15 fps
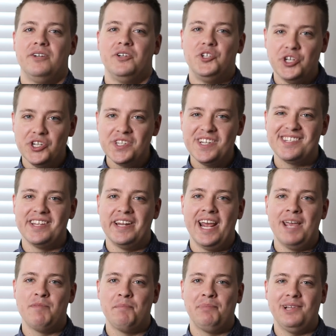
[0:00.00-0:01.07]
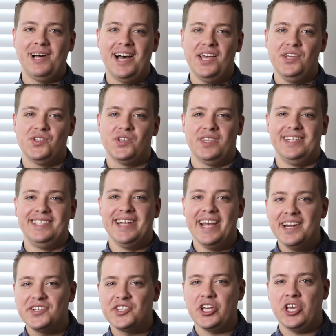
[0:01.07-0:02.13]
Just as the name implies, the
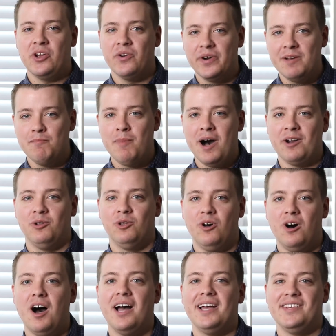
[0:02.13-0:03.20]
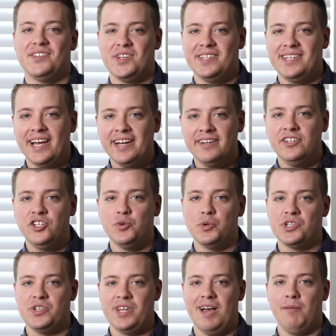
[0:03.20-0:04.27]
Data Security Model Law is intended to
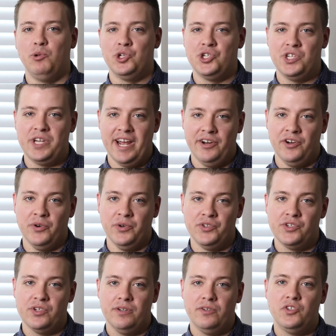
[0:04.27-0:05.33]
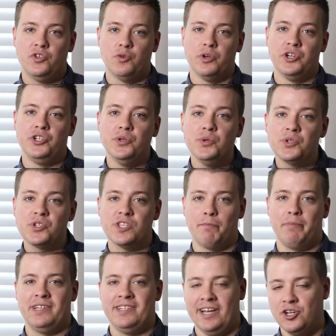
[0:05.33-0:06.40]
establish standards to reduce the
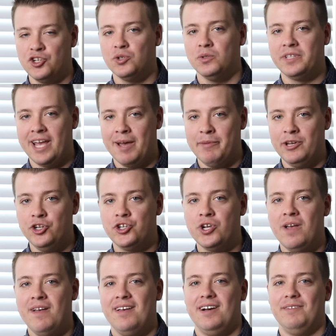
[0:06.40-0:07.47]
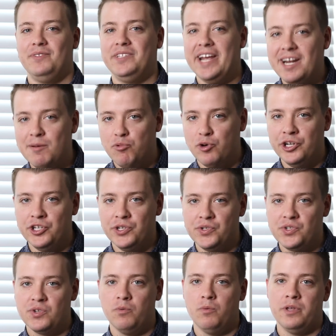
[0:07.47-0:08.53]
potential damage of data
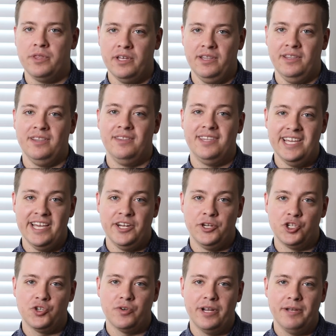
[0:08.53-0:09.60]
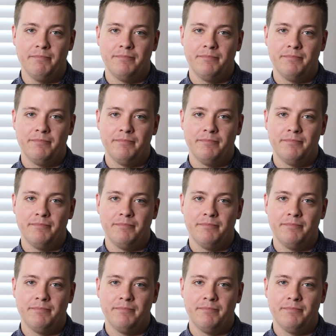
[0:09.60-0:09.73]
breaches within the industry.